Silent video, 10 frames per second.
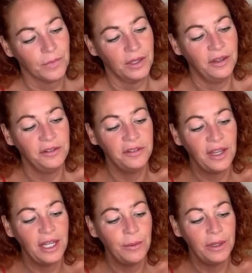so does
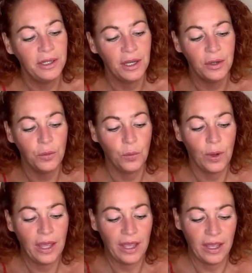anyone know
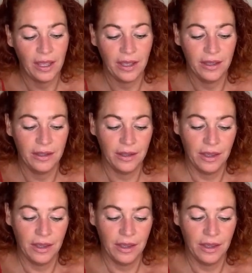where,